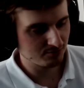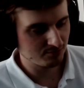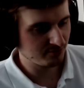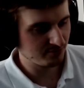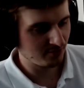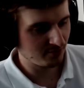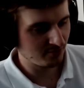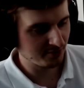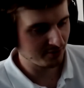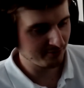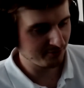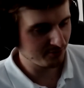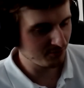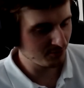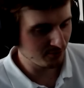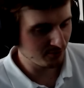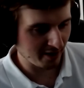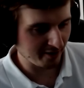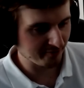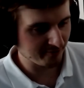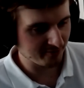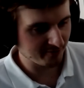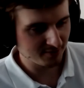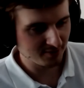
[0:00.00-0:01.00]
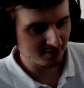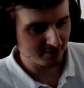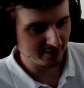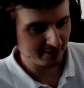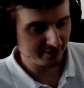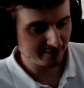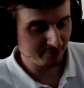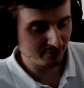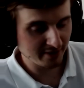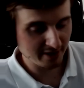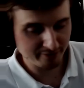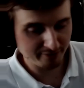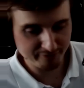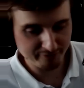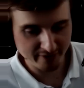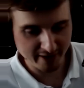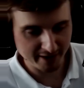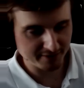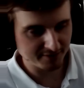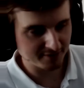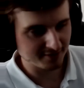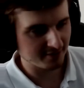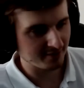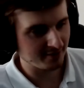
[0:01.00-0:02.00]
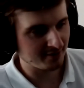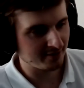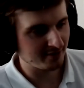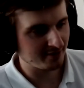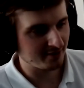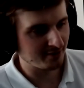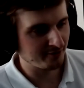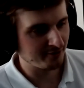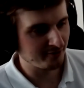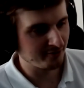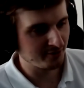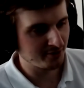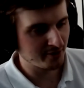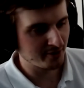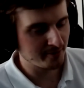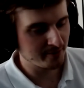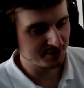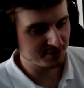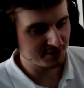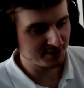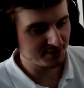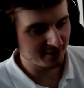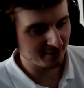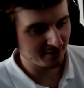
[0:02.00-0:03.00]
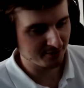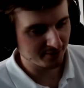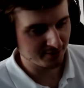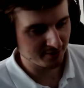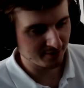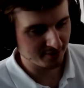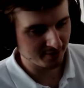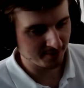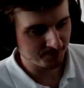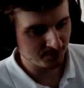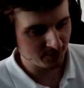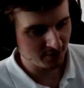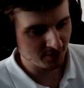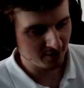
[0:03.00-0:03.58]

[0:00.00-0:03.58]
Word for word: or if you have if you can find a vulnerability on the